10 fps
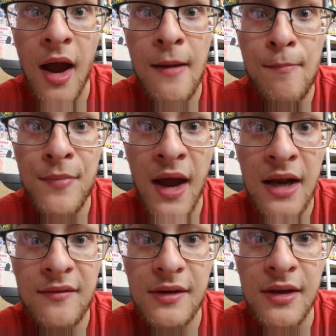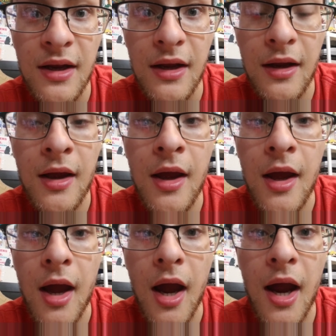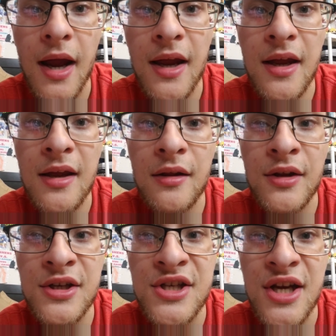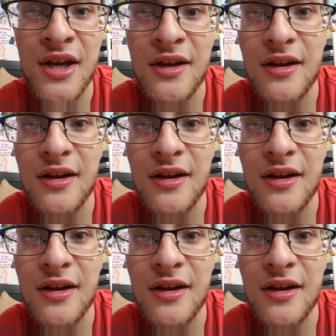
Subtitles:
I am not even kidding. I legit